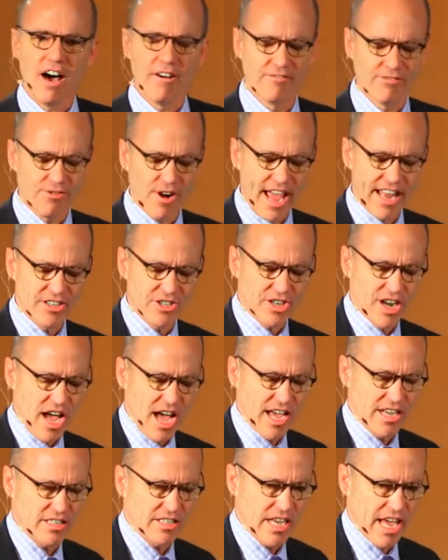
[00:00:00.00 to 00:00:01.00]

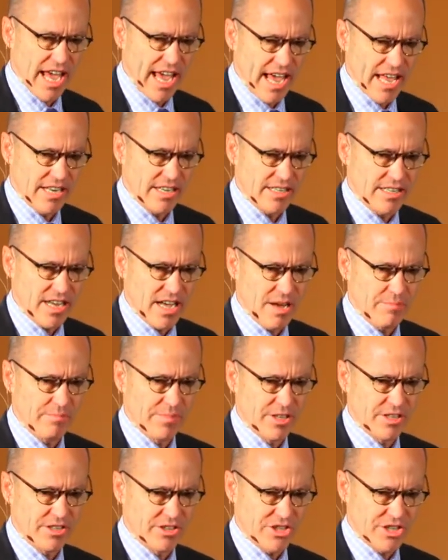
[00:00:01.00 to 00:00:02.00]
franchise and
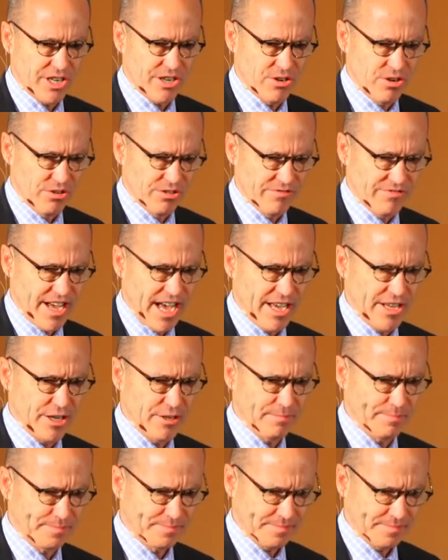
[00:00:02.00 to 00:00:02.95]
building shareholder value.